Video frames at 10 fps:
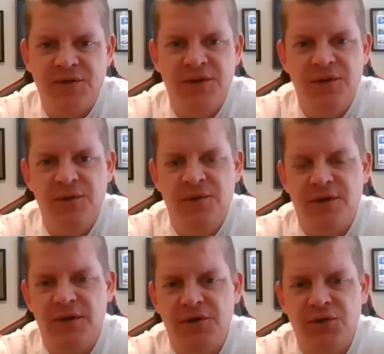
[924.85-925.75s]
to you or
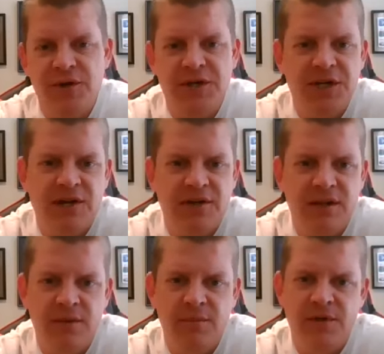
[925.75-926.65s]
did you reach out to
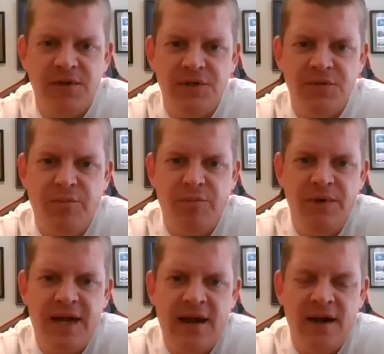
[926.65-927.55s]
them to do
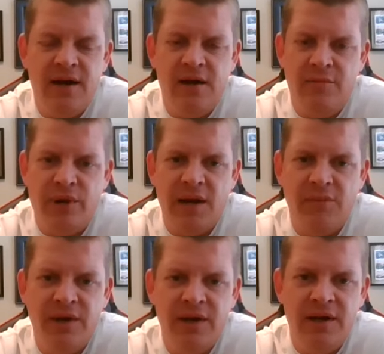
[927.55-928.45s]
that, uh,
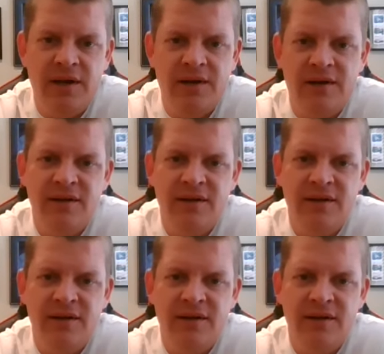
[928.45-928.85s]
Blackblade? And,